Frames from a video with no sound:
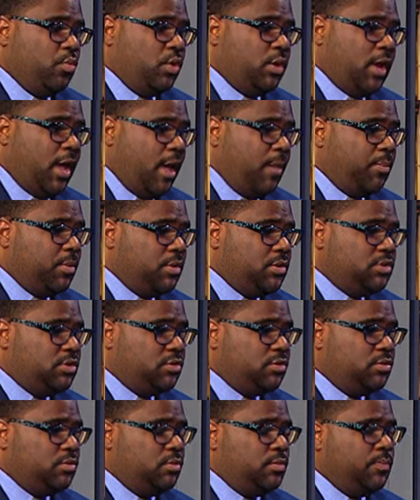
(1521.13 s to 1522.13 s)
What
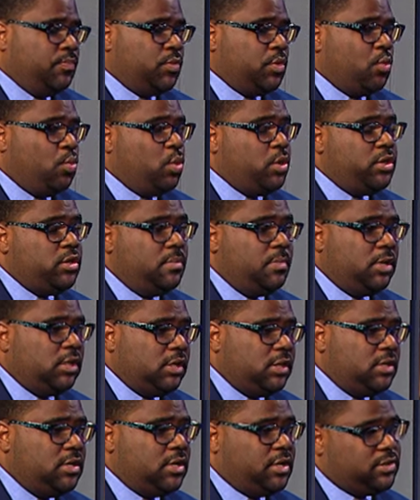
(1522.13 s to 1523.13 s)
happened to William
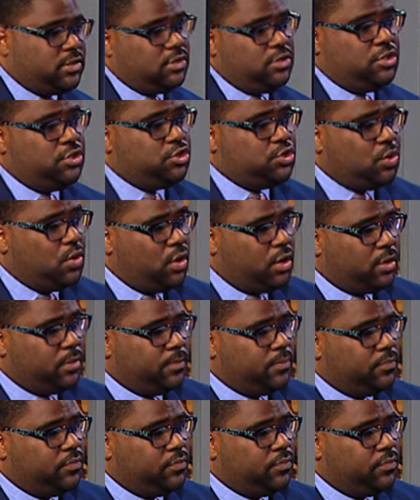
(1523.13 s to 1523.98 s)
Melendez in Detroit?